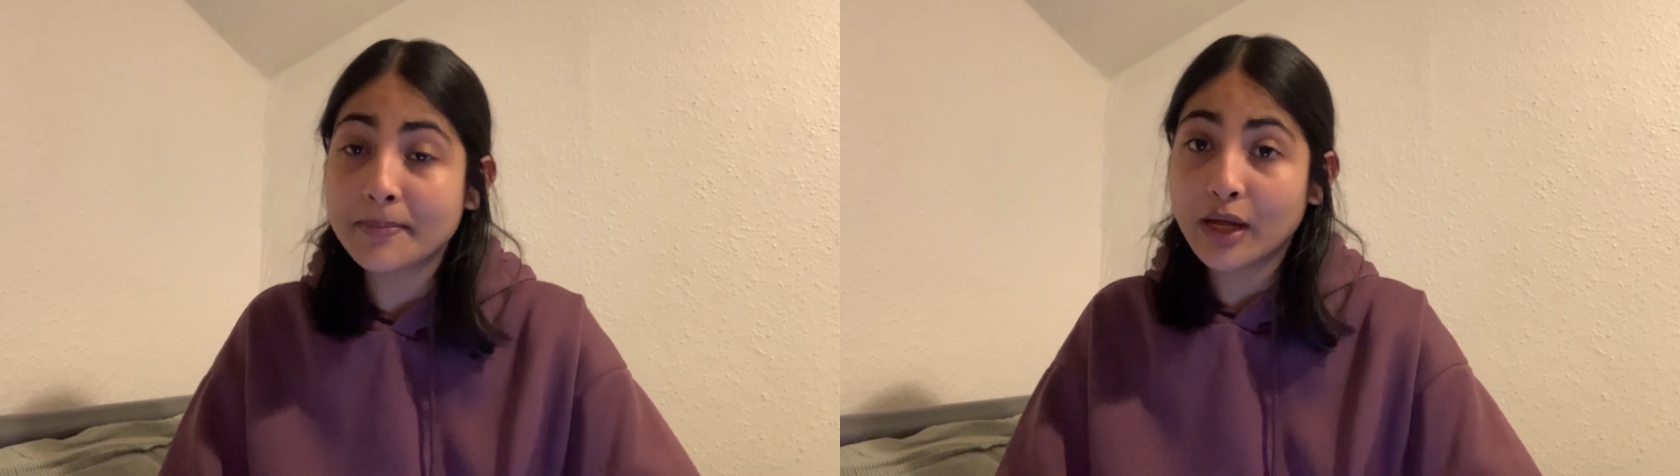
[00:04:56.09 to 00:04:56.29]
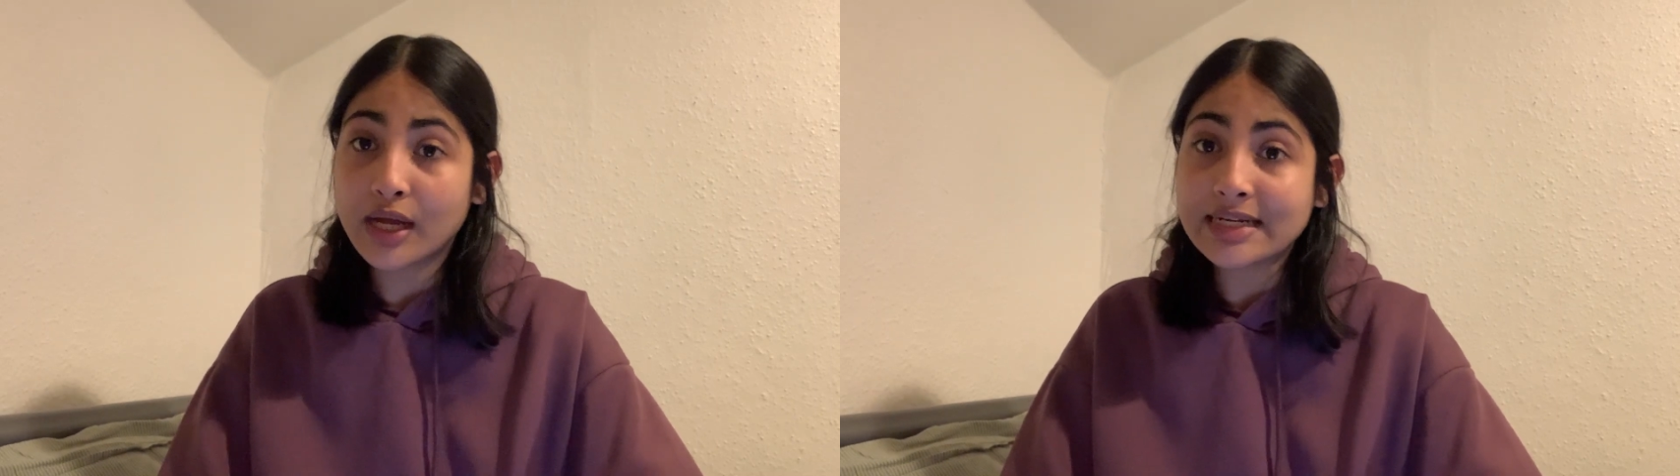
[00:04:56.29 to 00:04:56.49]

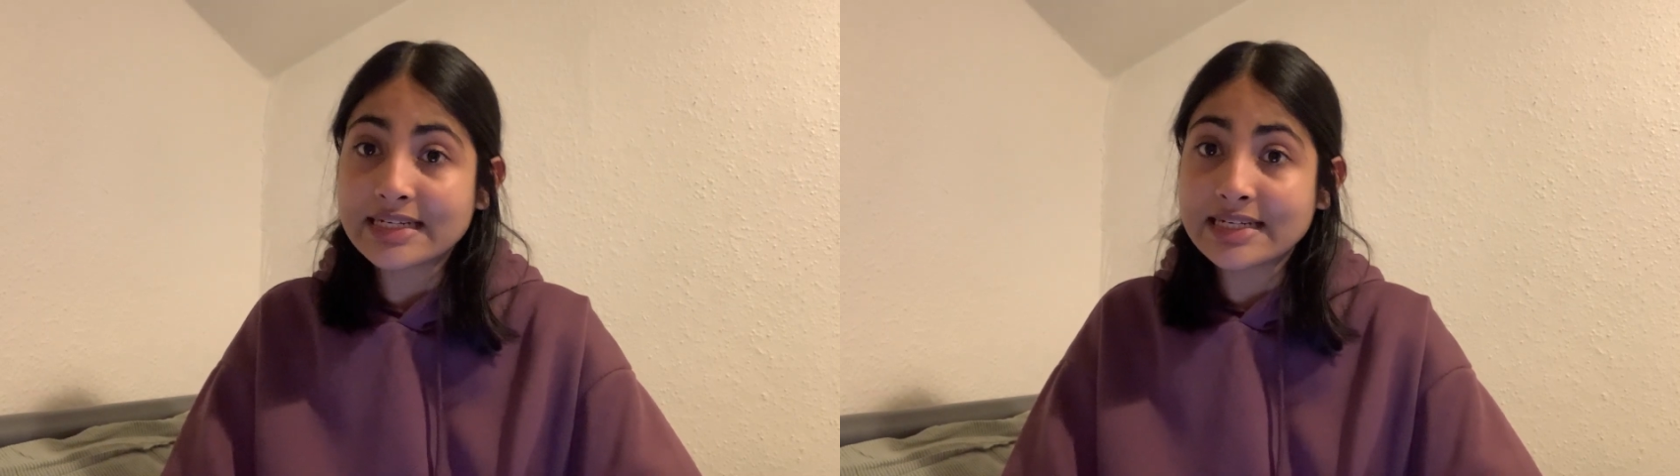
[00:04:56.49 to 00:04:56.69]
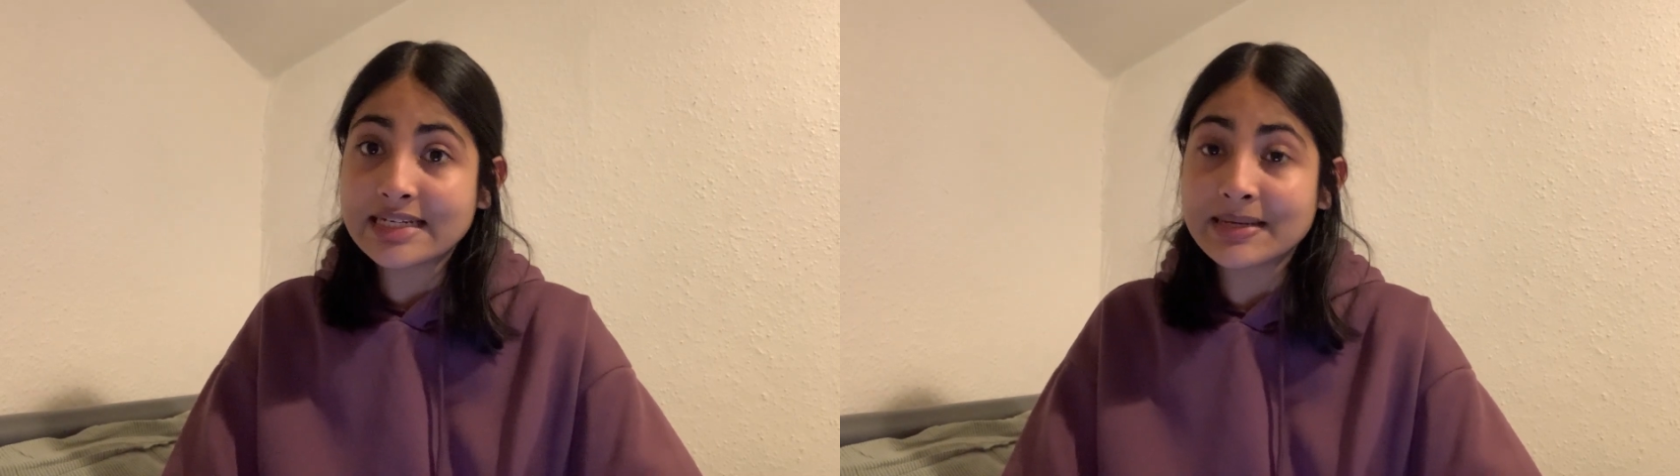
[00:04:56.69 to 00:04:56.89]

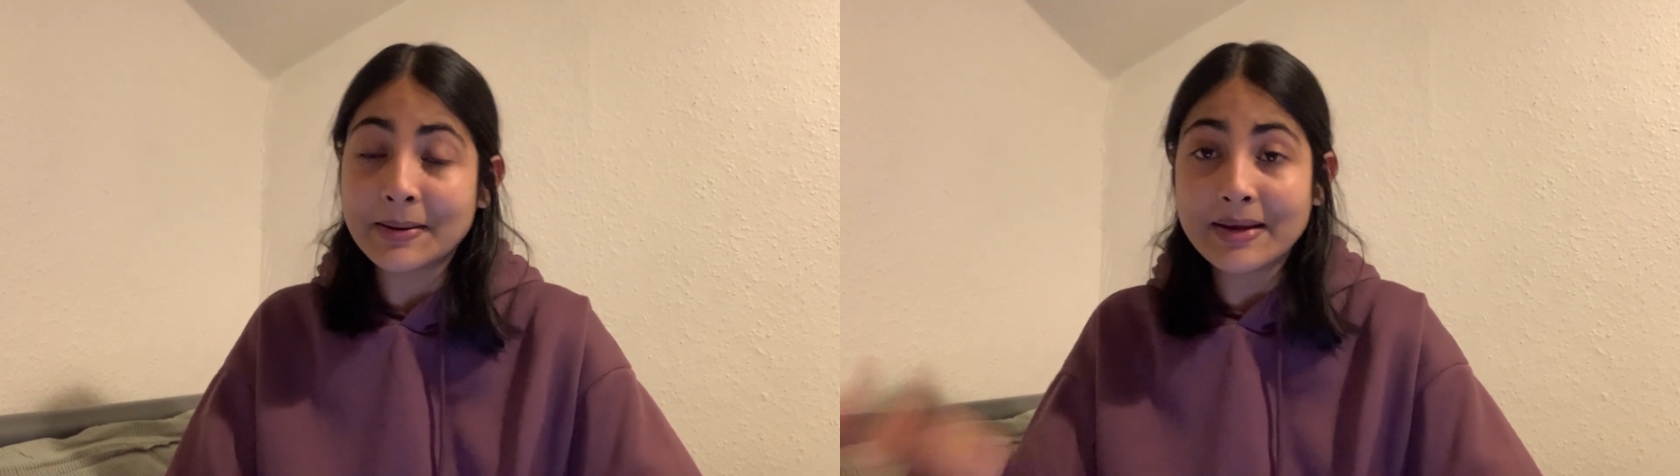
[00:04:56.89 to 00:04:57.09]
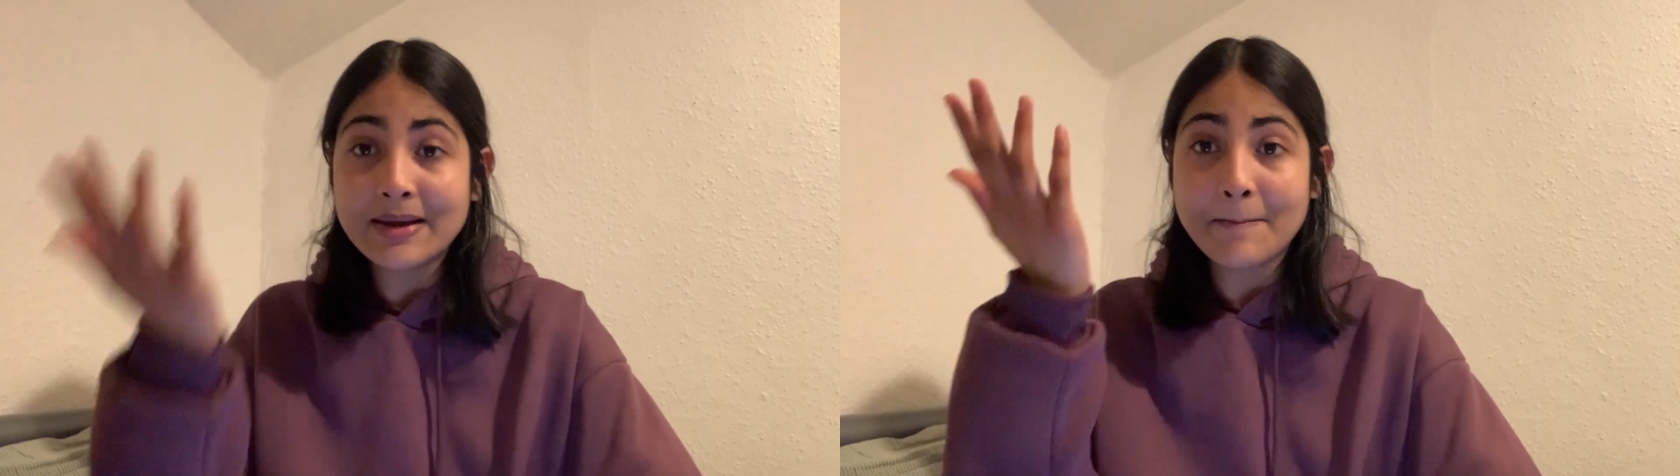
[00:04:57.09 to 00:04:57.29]
but
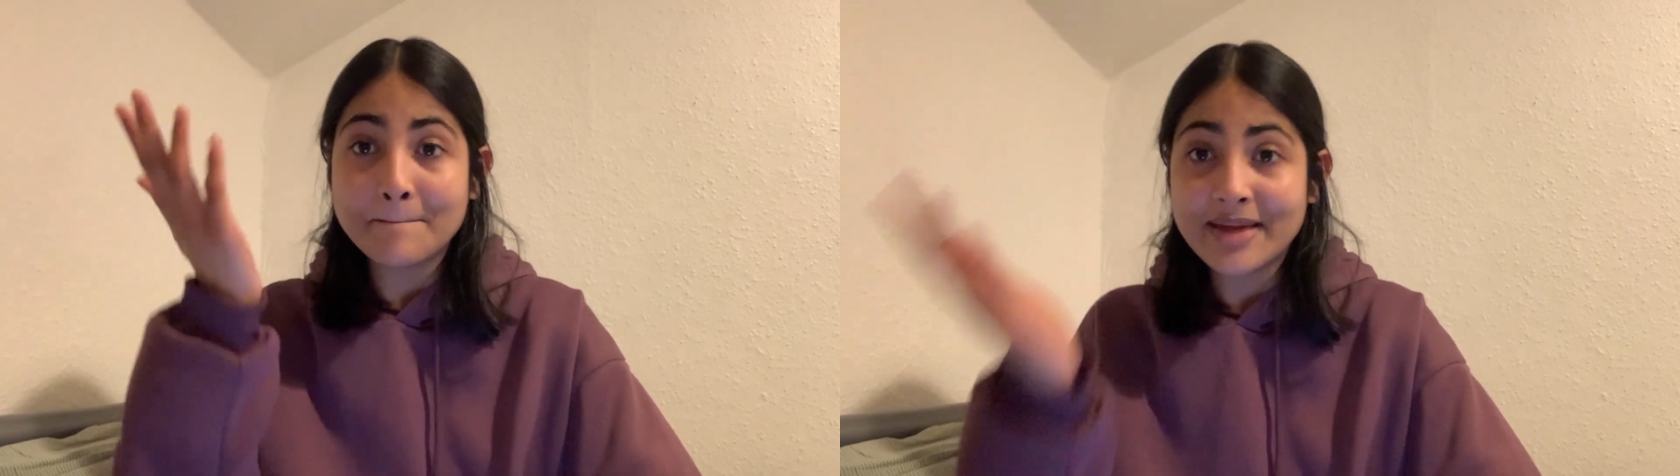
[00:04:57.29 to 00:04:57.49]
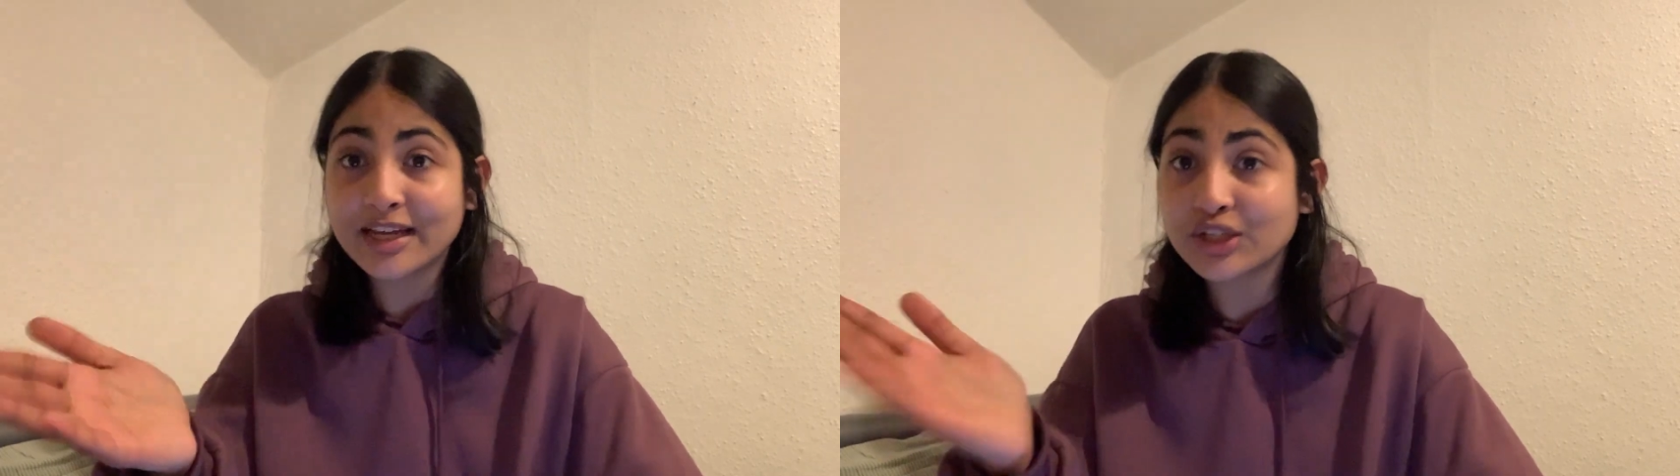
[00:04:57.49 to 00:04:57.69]

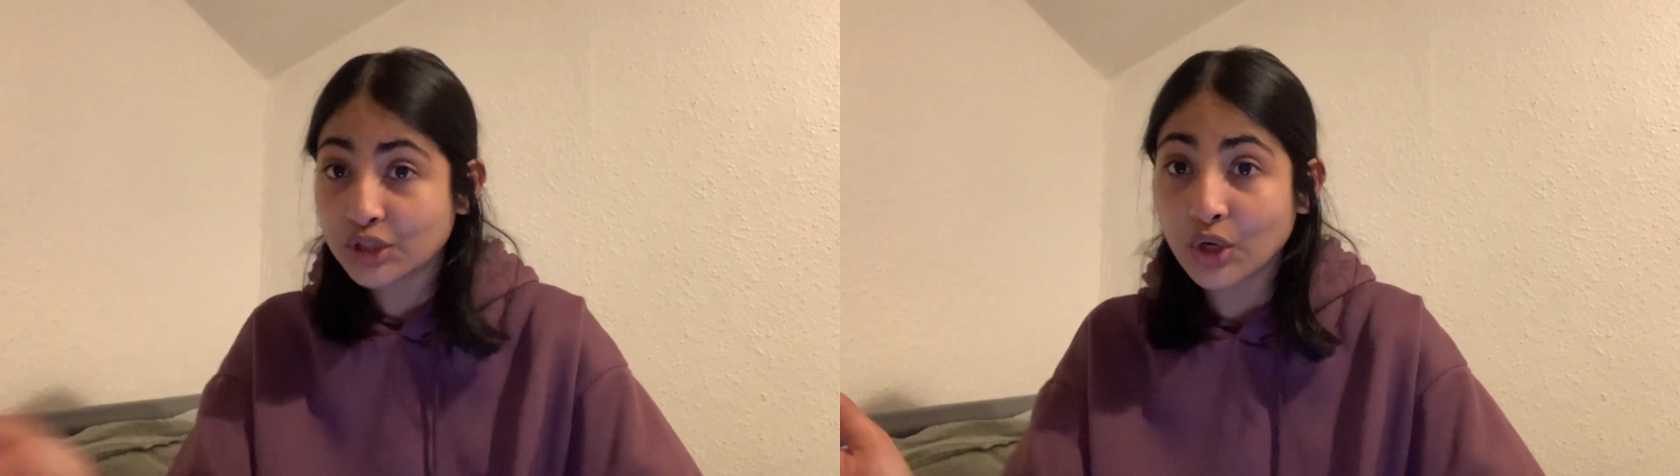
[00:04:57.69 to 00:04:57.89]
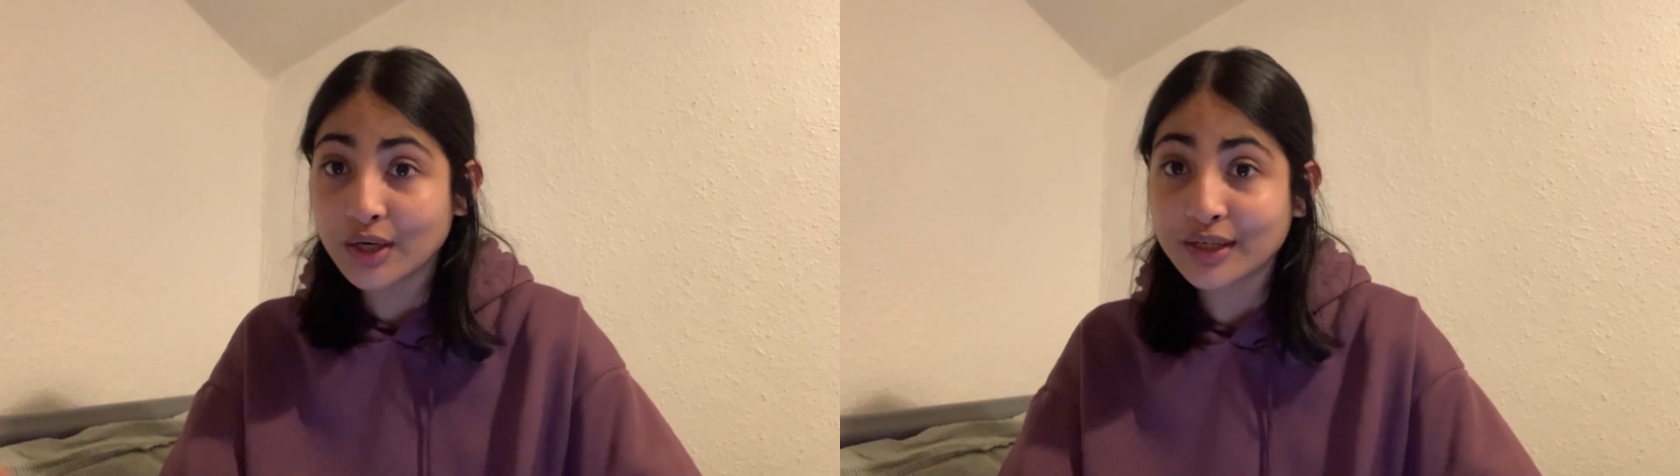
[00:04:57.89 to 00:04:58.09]
make
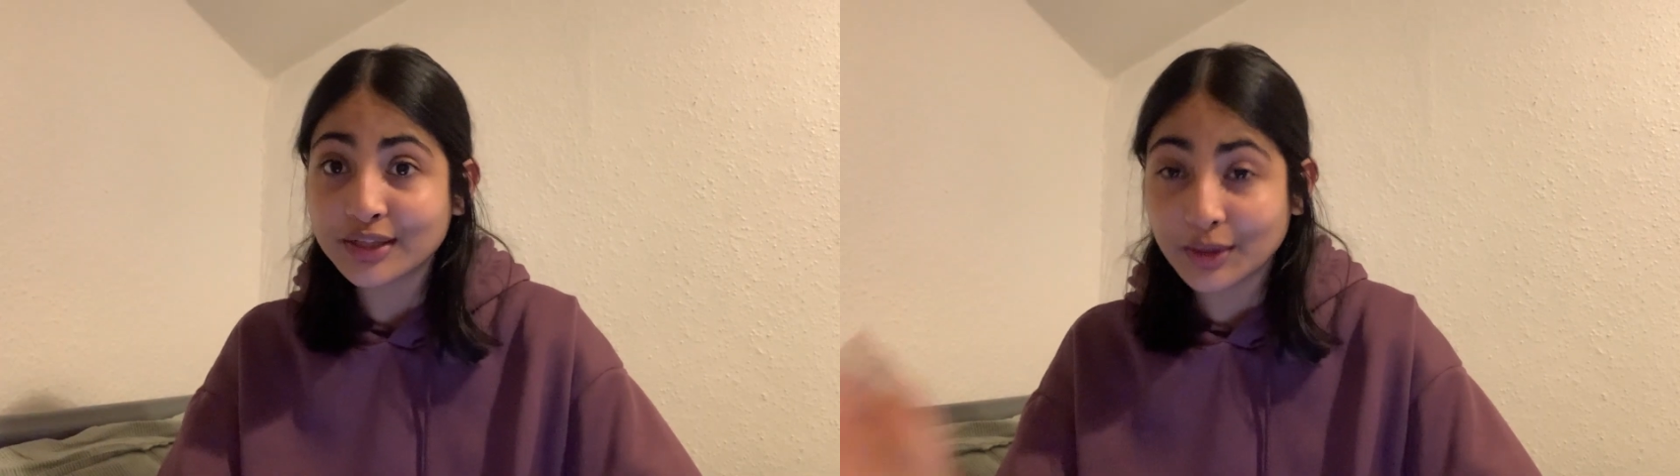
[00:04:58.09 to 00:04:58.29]
sure